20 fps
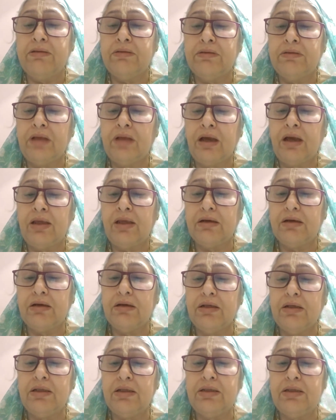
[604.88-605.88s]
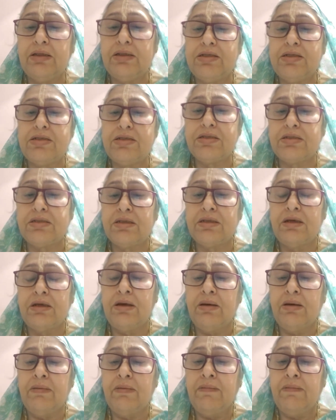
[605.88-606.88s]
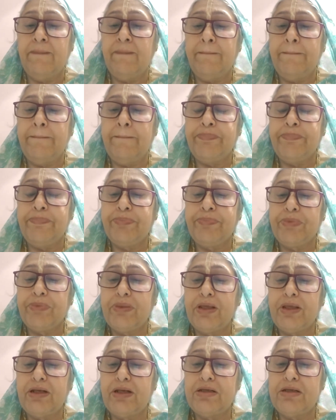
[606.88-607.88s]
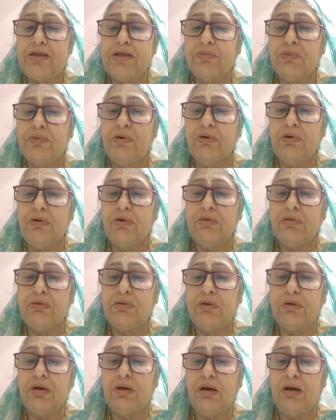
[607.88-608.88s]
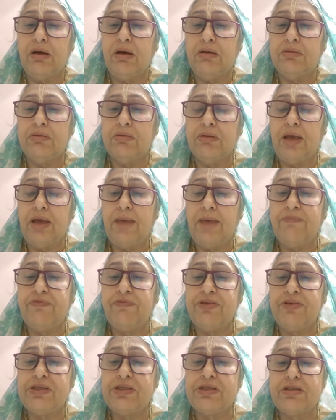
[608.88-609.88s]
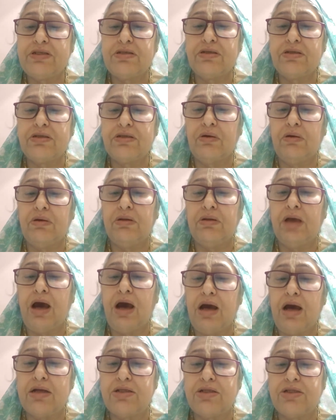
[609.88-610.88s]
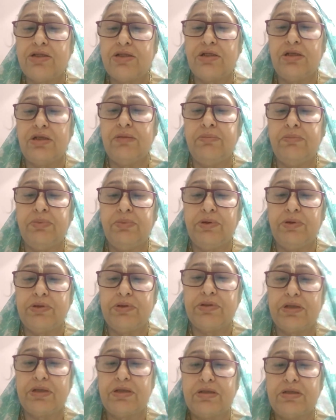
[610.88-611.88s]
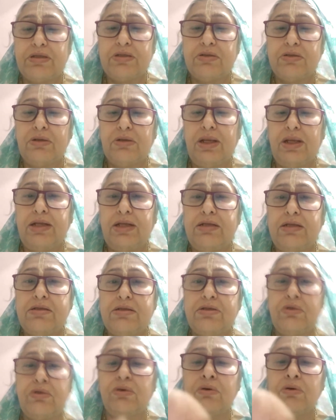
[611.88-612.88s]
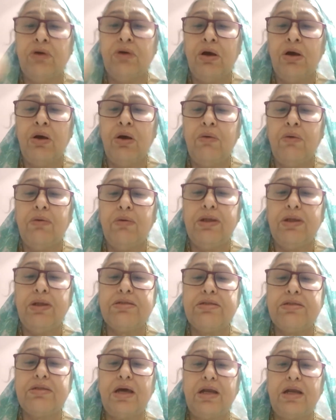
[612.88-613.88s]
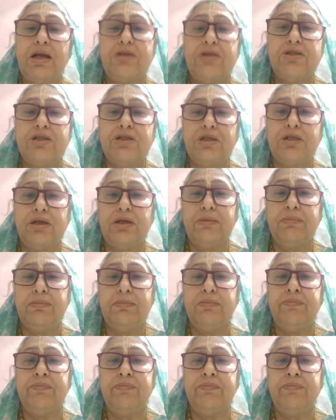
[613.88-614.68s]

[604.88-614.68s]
Now, here in this, there is more emphasis on the Archanam process. So let us know what is Archanam.